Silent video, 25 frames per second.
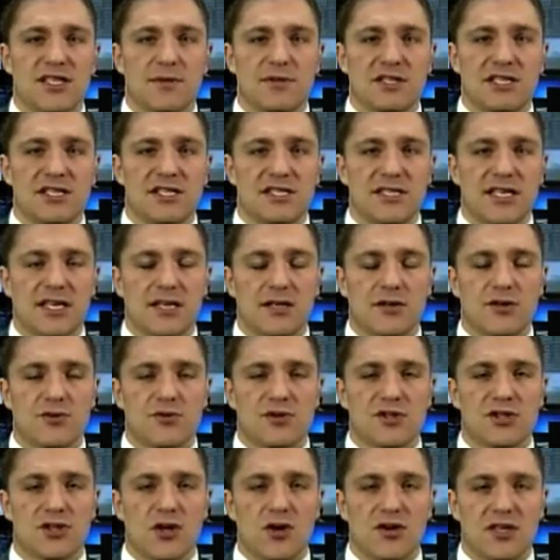some of these
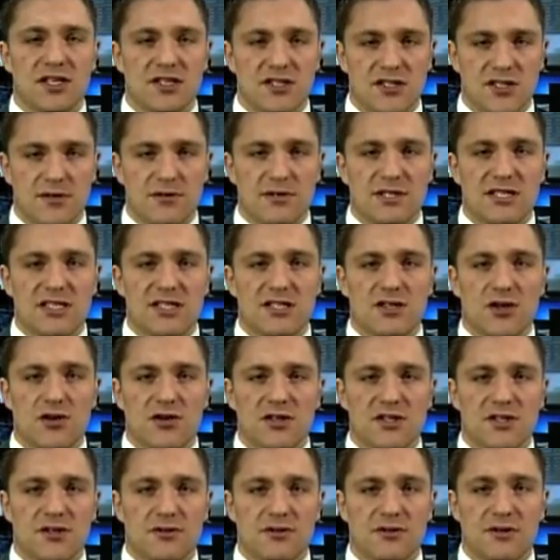cyclical stocks. It's certainly
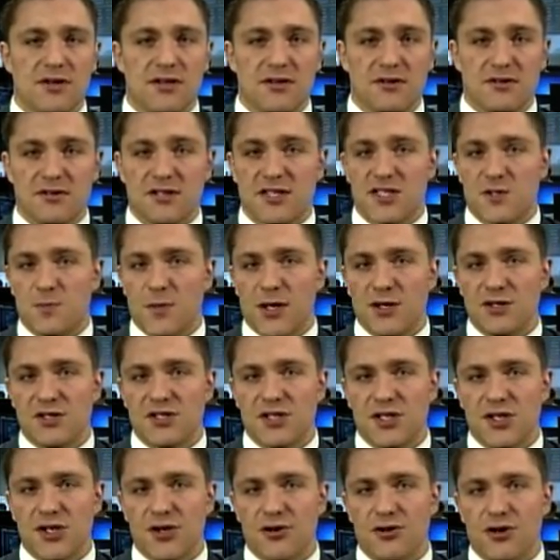stocks who are
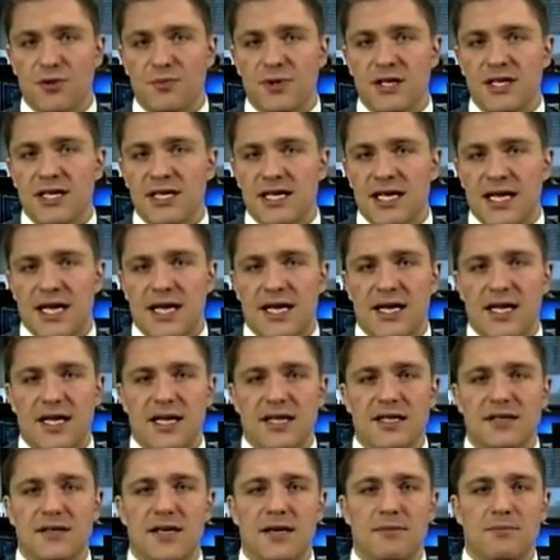exposed to Europe
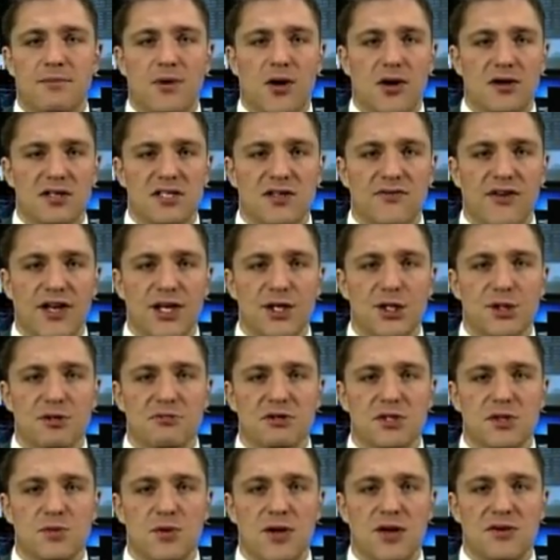and parts of Asia
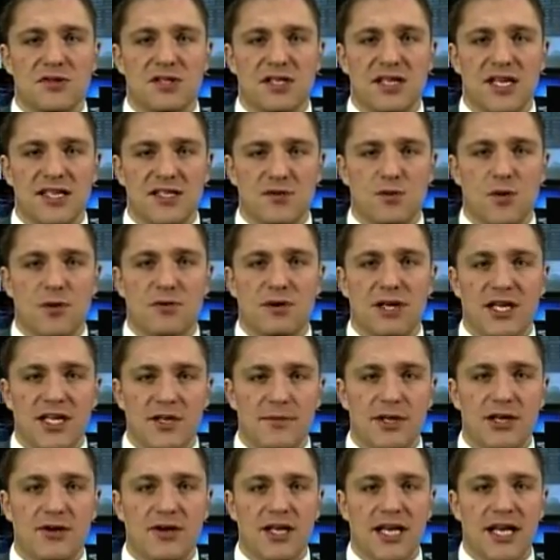as well. So that's what we're going
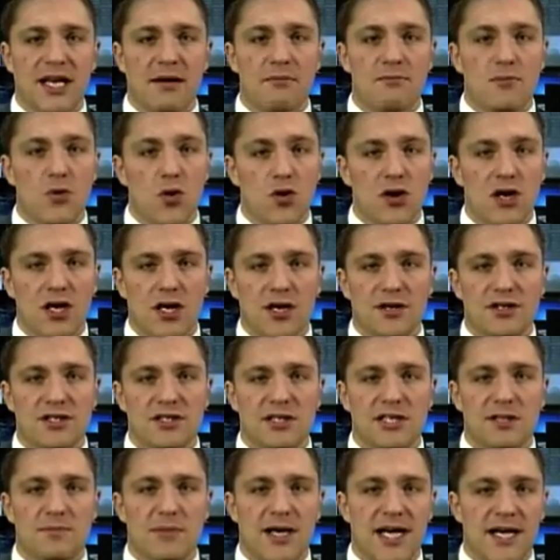to be looking at more
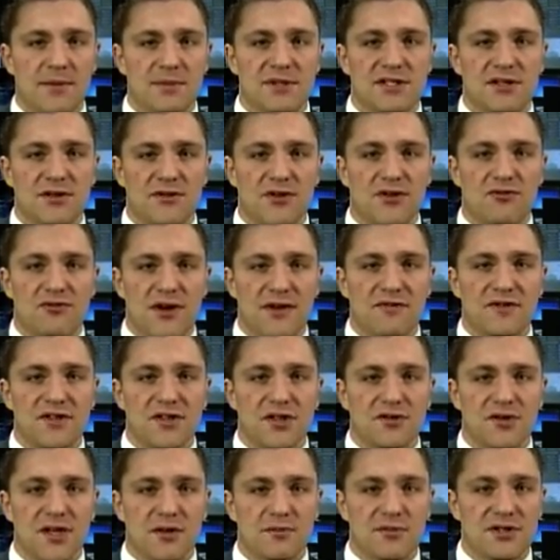closely perhaps than the
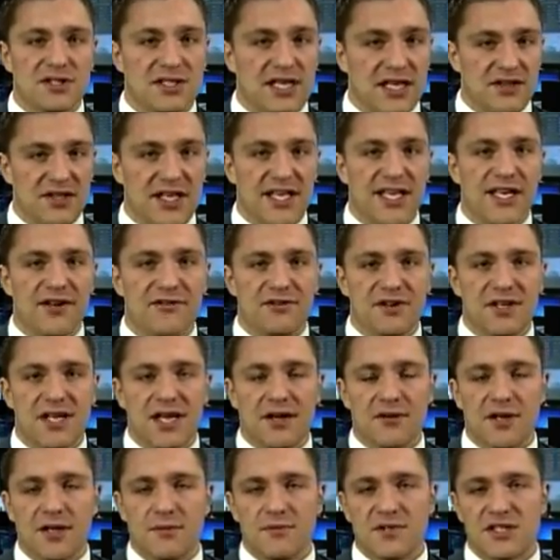revenue numbers and the here and
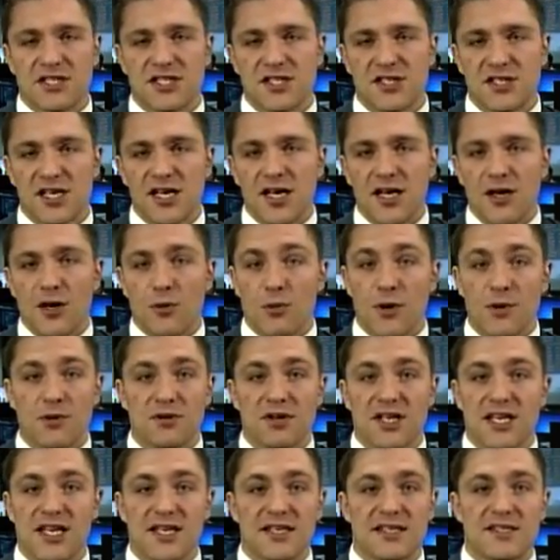now numbers, because we
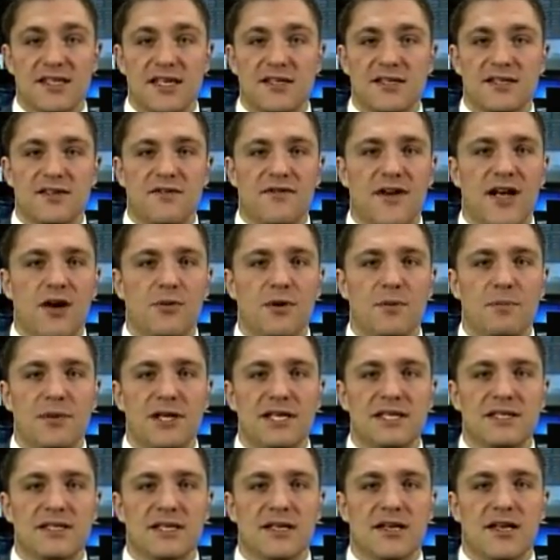want to get a sense of how we're
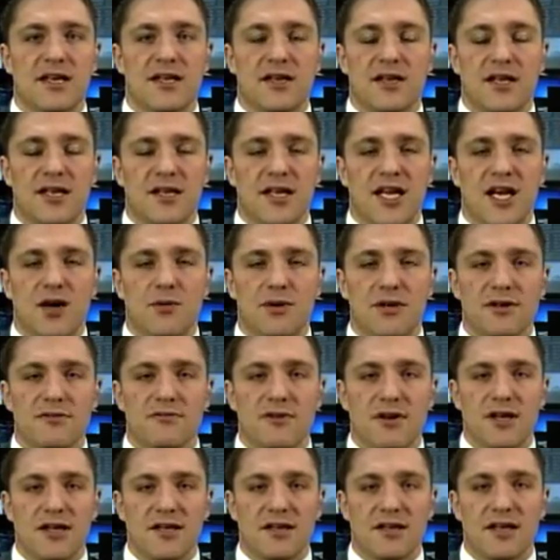beating and how
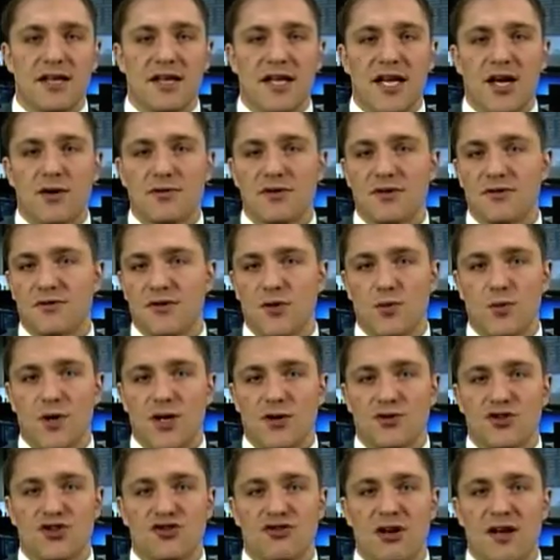the
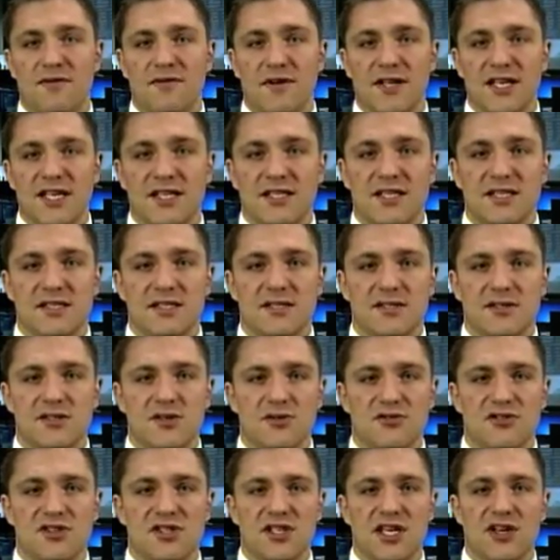world's travelling in this
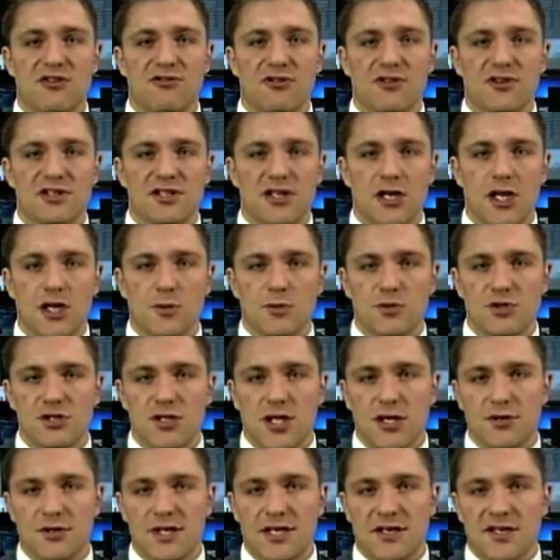sort of synchronised global
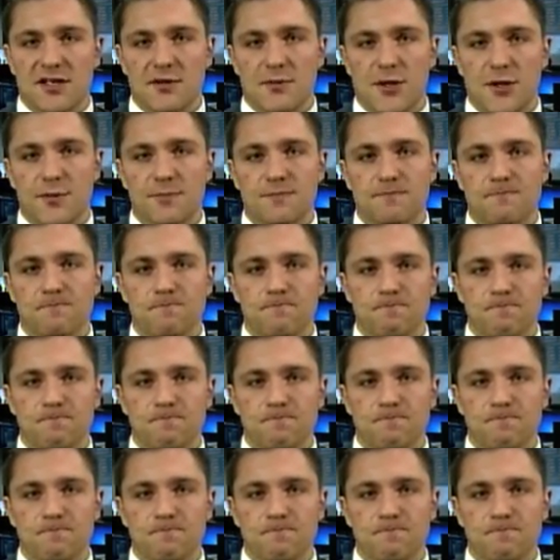slowdown at the moment.